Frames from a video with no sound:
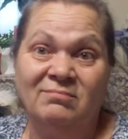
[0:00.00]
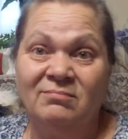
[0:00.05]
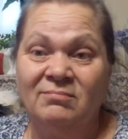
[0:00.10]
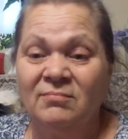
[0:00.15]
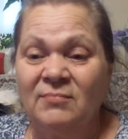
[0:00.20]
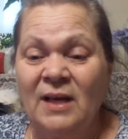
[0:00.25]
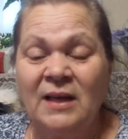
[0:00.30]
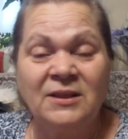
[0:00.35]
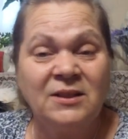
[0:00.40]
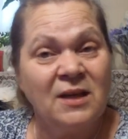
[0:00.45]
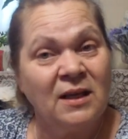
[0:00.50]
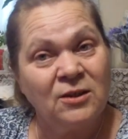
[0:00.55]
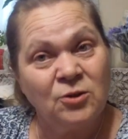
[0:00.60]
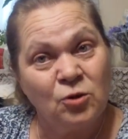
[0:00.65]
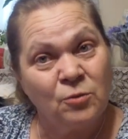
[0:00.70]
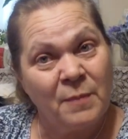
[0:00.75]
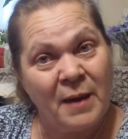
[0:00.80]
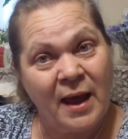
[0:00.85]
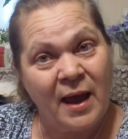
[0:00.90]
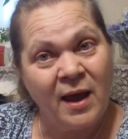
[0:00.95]
That's not too
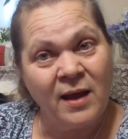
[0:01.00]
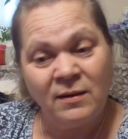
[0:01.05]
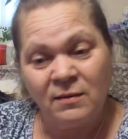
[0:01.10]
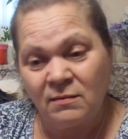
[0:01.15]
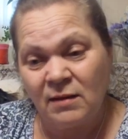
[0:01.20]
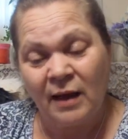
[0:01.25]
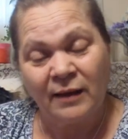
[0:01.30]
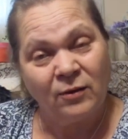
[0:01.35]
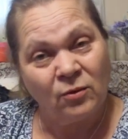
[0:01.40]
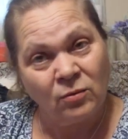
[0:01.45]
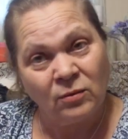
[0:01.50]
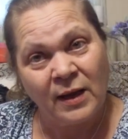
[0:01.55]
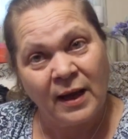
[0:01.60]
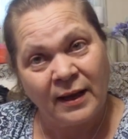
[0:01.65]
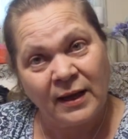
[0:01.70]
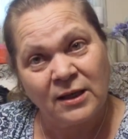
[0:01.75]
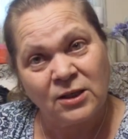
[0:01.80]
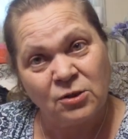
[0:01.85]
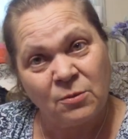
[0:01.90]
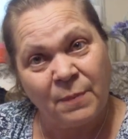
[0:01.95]
bad. I don't think
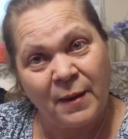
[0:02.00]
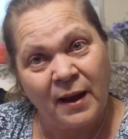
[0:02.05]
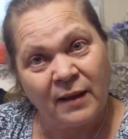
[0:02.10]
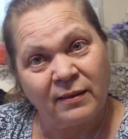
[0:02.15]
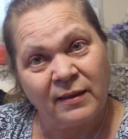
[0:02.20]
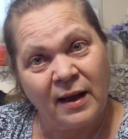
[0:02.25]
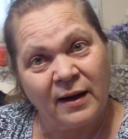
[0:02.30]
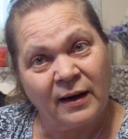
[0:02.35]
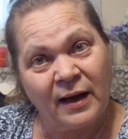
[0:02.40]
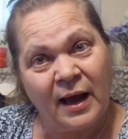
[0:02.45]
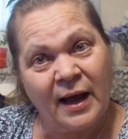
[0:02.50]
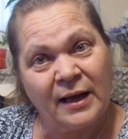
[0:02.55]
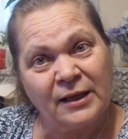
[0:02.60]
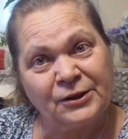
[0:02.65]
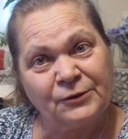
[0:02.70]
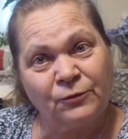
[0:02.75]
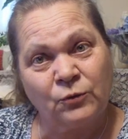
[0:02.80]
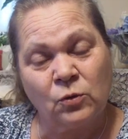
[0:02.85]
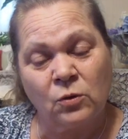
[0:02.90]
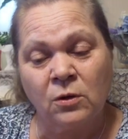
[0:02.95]
it's a bad thing to
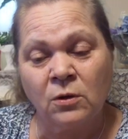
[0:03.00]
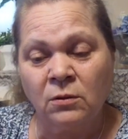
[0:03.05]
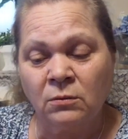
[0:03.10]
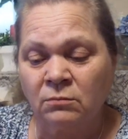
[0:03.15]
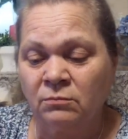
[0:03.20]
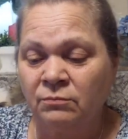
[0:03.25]
ask for.